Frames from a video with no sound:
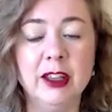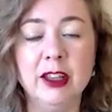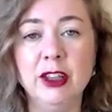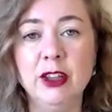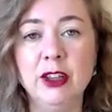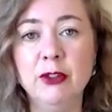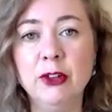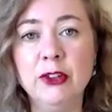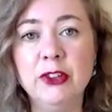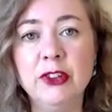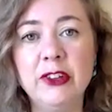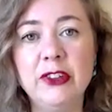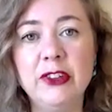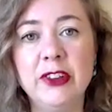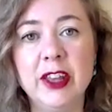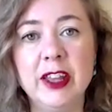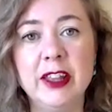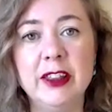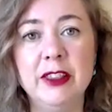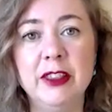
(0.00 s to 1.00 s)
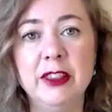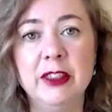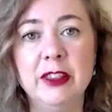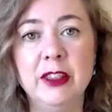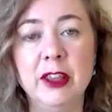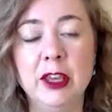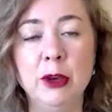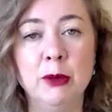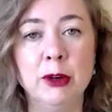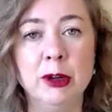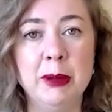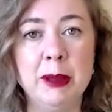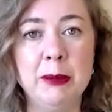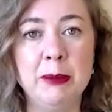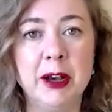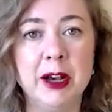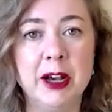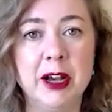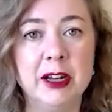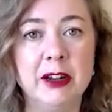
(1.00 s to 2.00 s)
You've also said that you want to be
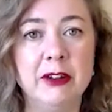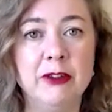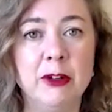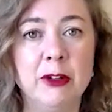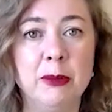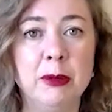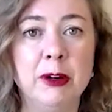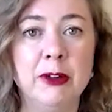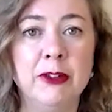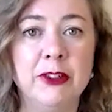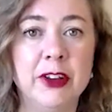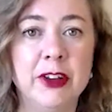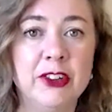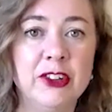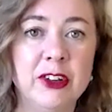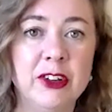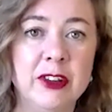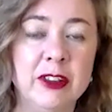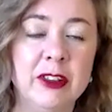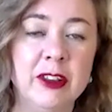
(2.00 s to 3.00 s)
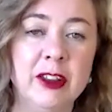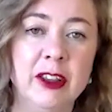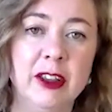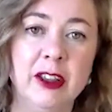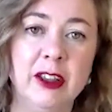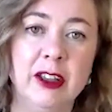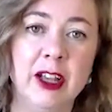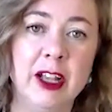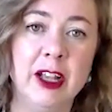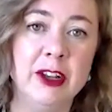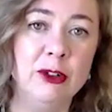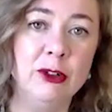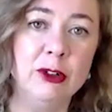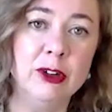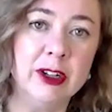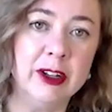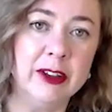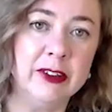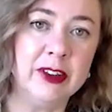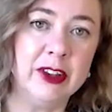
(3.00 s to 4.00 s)
part of a profession and an
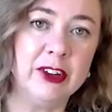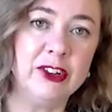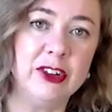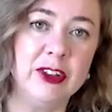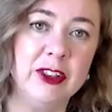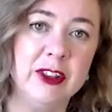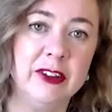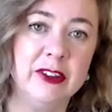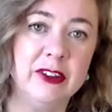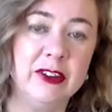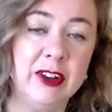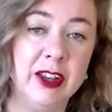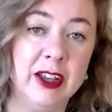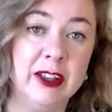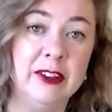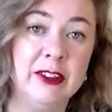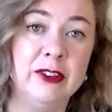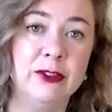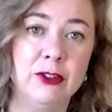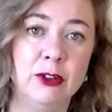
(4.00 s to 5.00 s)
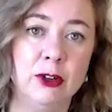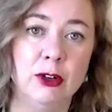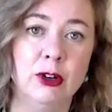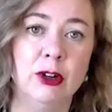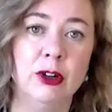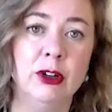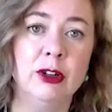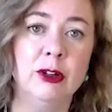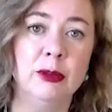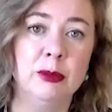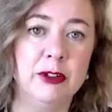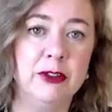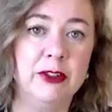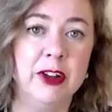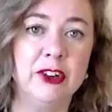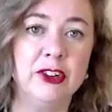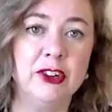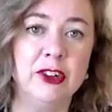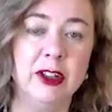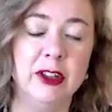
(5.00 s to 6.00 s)
organisation that stands for
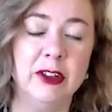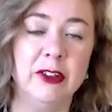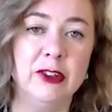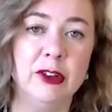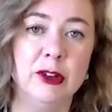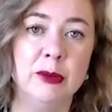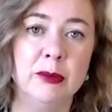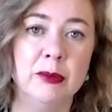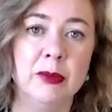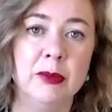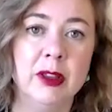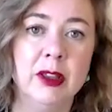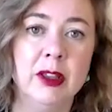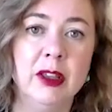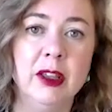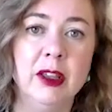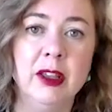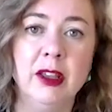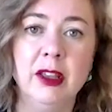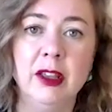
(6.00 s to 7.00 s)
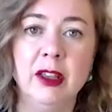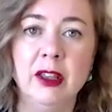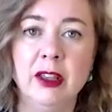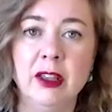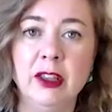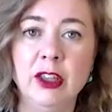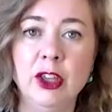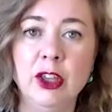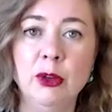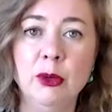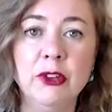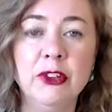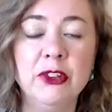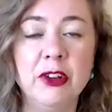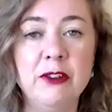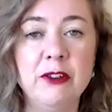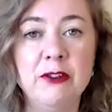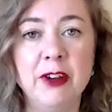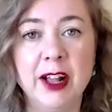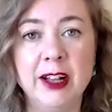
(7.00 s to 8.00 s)
professionalism. You
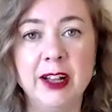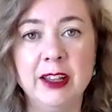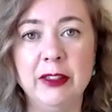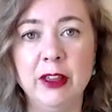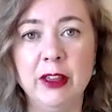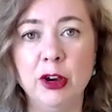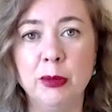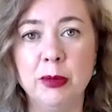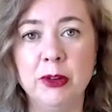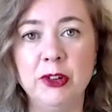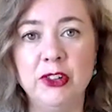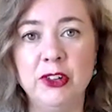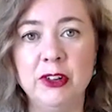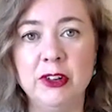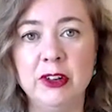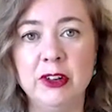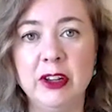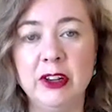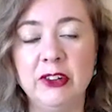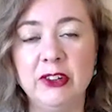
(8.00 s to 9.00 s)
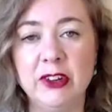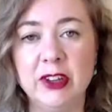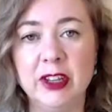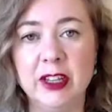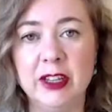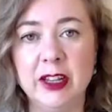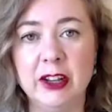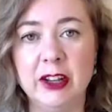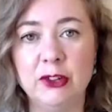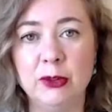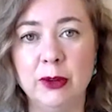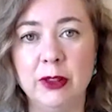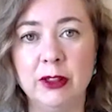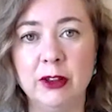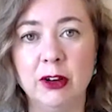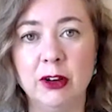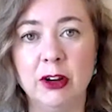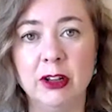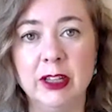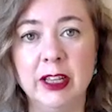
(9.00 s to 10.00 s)
also value the opportunity to connect with
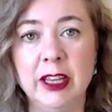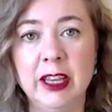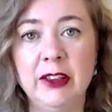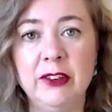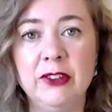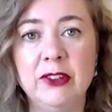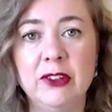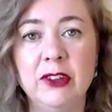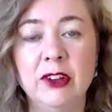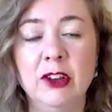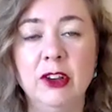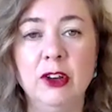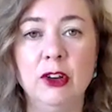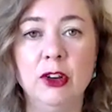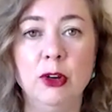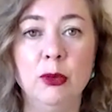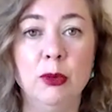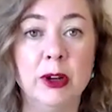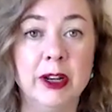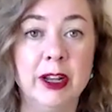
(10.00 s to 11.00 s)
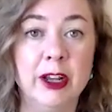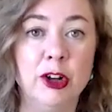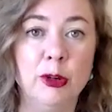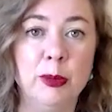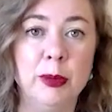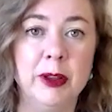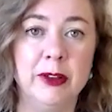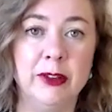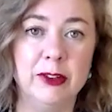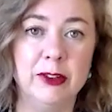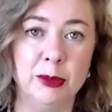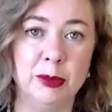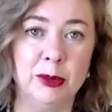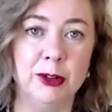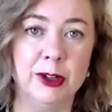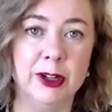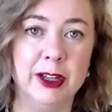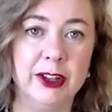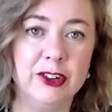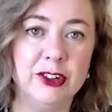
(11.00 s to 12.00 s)
colleagues who want to help and
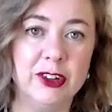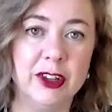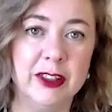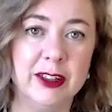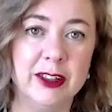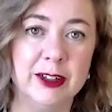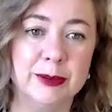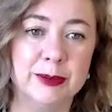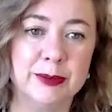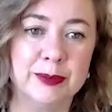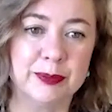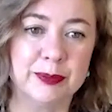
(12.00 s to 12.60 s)
support each other.